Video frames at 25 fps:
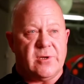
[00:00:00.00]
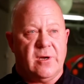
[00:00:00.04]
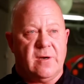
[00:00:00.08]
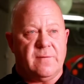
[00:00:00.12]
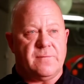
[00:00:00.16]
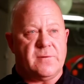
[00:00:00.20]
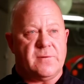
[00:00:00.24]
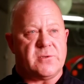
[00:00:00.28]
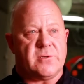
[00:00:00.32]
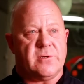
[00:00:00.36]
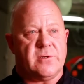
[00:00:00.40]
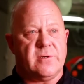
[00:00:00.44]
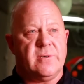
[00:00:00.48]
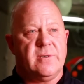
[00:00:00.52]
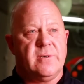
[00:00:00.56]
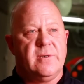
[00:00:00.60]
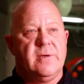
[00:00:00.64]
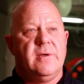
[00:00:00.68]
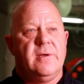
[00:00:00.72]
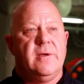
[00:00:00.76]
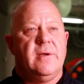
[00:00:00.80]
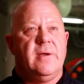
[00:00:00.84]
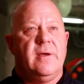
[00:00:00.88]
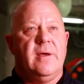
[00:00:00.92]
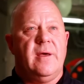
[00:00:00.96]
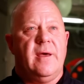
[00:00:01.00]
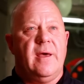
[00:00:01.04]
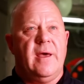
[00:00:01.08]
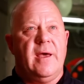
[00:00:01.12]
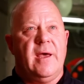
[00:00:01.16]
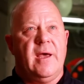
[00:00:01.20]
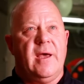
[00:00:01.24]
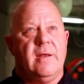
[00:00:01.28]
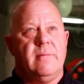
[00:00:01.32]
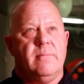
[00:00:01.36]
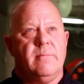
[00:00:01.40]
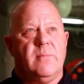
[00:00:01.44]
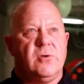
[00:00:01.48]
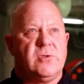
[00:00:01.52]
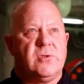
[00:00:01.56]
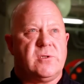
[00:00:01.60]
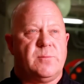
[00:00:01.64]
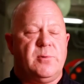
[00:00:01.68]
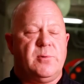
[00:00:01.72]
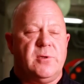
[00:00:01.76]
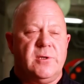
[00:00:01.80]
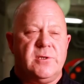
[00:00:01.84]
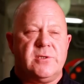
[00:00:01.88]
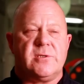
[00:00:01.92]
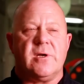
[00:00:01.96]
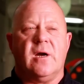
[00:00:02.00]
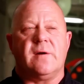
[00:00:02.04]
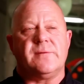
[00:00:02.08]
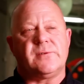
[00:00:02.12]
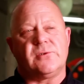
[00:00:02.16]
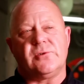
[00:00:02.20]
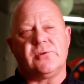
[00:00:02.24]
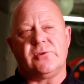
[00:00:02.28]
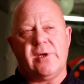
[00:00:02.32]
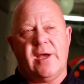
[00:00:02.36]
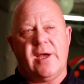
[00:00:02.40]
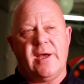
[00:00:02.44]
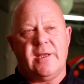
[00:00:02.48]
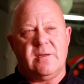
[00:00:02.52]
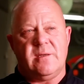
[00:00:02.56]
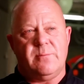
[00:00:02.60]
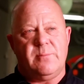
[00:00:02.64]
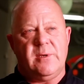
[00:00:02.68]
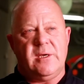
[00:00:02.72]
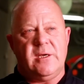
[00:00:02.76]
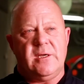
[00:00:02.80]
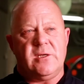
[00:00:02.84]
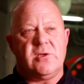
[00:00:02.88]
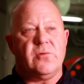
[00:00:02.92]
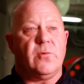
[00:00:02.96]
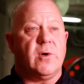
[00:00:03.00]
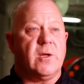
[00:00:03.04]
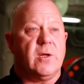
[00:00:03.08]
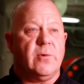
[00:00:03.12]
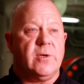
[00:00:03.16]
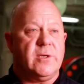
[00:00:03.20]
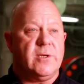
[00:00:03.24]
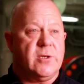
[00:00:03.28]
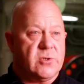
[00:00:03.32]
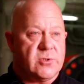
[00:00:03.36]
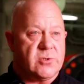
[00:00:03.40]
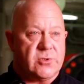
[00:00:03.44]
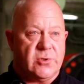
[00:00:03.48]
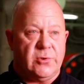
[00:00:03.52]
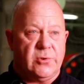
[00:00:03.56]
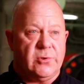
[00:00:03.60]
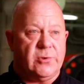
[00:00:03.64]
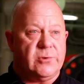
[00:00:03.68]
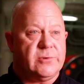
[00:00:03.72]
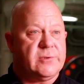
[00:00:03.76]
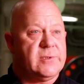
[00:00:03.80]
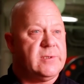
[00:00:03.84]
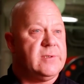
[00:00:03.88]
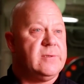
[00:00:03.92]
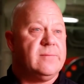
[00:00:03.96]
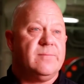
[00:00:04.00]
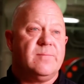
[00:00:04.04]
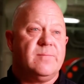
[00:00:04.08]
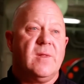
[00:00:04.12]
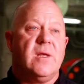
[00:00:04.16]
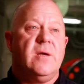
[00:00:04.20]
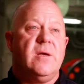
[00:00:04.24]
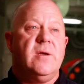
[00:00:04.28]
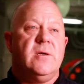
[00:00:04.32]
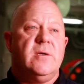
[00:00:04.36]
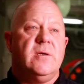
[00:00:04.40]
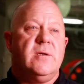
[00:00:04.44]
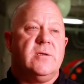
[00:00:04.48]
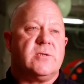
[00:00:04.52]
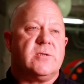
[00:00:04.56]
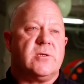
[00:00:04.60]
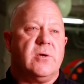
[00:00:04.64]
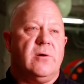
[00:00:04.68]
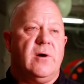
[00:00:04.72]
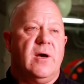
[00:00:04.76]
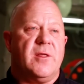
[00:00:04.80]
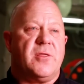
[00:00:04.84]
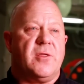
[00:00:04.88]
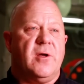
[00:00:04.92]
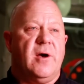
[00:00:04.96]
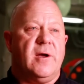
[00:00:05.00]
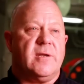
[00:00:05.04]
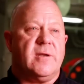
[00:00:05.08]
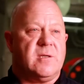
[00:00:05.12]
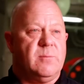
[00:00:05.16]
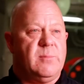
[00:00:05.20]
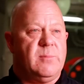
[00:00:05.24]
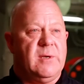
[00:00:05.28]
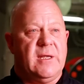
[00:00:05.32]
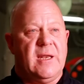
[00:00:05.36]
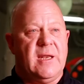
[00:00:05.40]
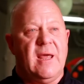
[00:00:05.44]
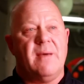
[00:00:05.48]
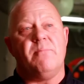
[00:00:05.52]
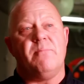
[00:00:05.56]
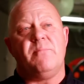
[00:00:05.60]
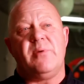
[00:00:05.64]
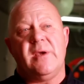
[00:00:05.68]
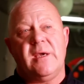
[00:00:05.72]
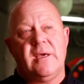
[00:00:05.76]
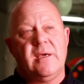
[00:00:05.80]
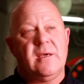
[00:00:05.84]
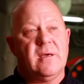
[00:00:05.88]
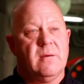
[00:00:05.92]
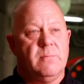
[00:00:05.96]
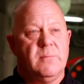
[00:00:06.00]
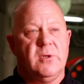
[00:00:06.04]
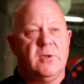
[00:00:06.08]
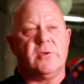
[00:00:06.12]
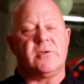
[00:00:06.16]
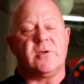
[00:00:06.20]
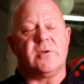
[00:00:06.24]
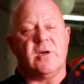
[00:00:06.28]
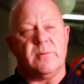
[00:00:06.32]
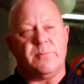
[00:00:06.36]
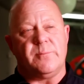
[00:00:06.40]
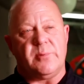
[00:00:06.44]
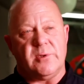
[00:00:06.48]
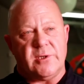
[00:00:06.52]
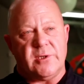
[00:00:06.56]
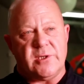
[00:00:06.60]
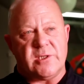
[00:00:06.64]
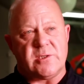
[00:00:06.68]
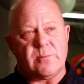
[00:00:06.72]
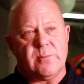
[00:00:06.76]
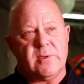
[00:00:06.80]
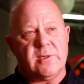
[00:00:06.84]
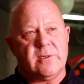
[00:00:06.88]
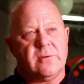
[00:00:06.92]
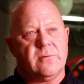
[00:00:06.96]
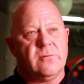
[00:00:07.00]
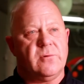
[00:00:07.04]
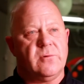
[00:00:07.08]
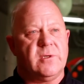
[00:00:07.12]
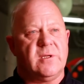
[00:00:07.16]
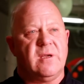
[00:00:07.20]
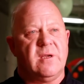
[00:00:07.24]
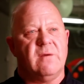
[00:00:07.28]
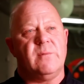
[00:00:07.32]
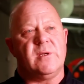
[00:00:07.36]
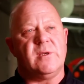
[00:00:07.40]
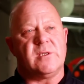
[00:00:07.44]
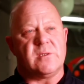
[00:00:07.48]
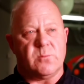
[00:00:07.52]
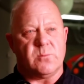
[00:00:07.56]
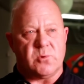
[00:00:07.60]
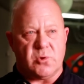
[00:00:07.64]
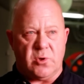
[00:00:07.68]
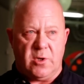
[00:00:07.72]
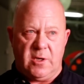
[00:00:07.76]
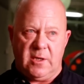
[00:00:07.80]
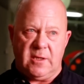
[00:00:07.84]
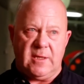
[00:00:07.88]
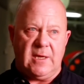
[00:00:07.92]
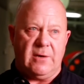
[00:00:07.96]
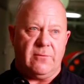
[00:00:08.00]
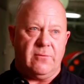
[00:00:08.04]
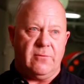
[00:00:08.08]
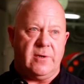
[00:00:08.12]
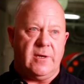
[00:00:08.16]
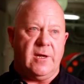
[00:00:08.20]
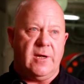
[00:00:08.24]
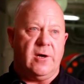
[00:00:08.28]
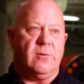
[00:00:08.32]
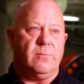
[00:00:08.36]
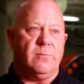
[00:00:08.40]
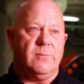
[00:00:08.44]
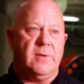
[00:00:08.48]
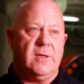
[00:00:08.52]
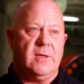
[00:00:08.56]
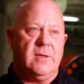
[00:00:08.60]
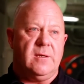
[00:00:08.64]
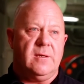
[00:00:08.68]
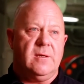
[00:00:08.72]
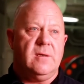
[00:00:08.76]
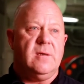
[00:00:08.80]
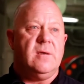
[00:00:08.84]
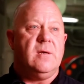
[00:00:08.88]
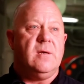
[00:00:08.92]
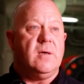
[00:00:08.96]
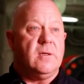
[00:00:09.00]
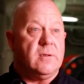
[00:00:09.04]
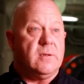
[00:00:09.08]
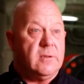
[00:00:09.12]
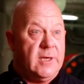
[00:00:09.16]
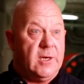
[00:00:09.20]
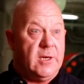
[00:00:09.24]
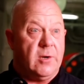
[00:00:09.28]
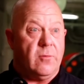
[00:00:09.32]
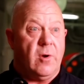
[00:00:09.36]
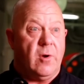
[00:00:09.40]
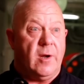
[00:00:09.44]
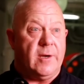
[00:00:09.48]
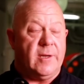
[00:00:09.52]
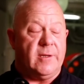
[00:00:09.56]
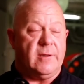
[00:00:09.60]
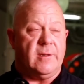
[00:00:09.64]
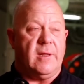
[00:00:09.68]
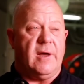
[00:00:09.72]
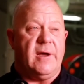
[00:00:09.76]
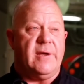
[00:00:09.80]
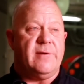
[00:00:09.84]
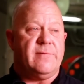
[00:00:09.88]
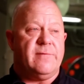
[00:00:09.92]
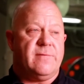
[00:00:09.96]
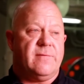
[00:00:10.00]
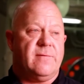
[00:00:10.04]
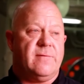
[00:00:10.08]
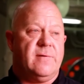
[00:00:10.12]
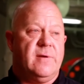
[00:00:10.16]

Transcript: officer. And most police officers, you had to be 21 years old. So I thought to be an MP, a military policeman, would give me some training that would help me later on in life.